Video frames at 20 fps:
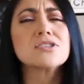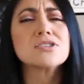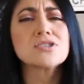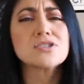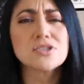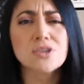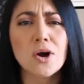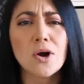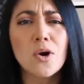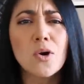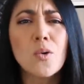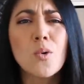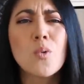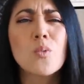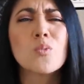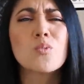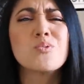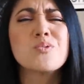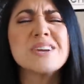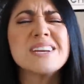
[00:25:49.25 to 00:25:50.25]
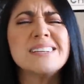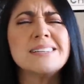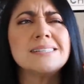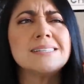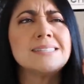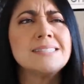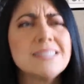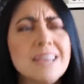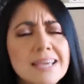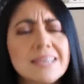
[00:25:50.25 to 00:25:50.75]
so
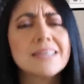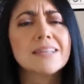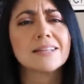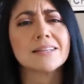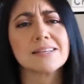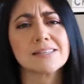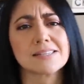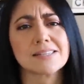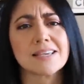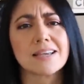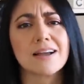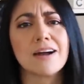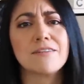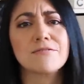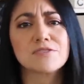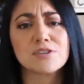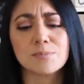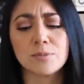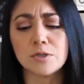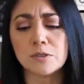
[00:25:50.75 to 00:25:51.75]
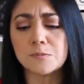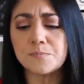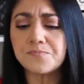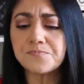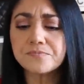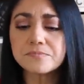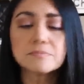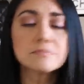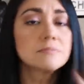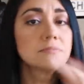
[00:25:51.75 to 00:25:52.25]
ridiculously comfortable.
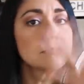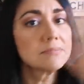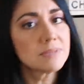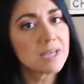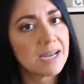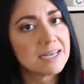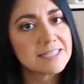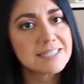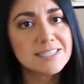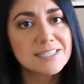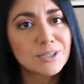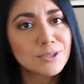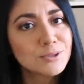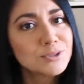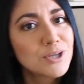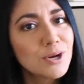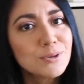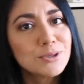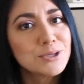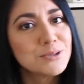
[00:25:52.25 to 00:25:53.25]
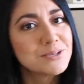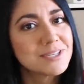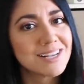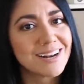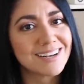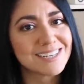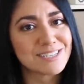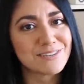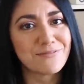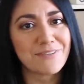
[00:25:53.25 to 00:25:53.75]
I still don't use it
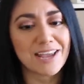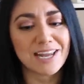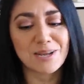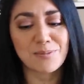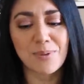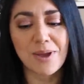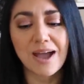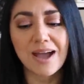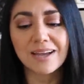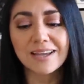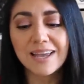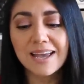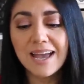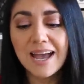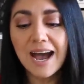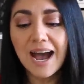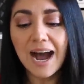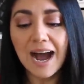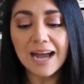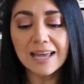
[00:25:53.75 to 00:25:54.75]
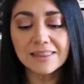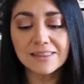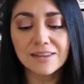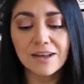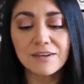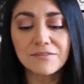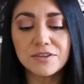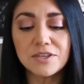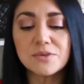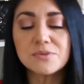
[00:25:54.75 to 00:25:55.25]
as a fanny pack. I
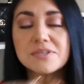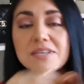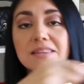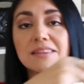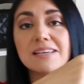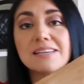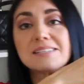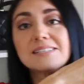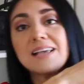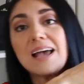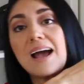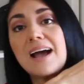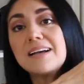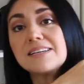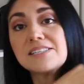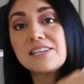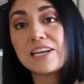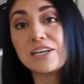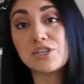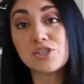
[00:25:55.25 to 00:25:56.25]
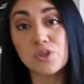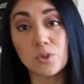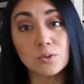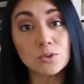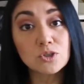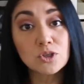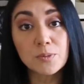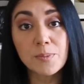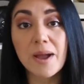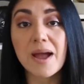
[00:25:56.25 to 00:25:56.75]
love using this as a
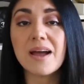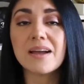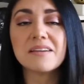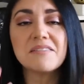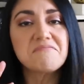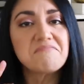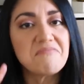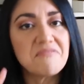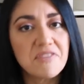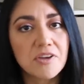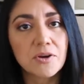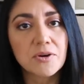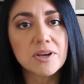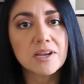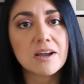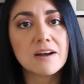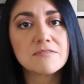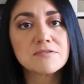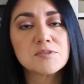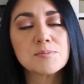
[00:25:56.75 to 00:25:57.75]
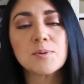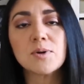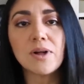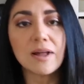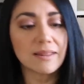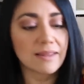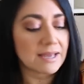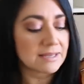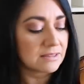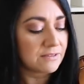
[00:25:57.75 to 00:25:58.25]
shoulder bag very comfortable.
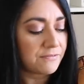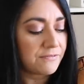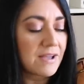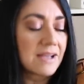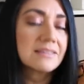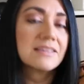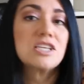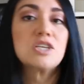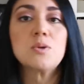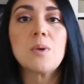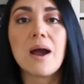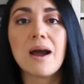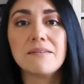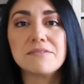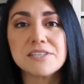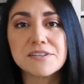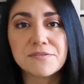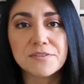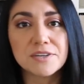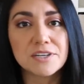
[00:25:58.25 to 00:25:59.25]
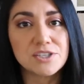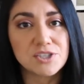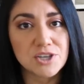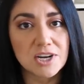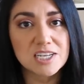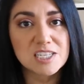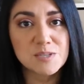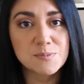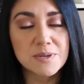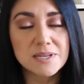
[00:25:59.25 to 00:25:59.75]
I like the fact that you have different
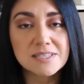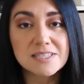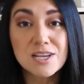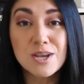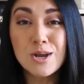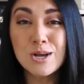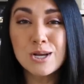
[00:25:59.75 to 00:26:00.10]
adjustments.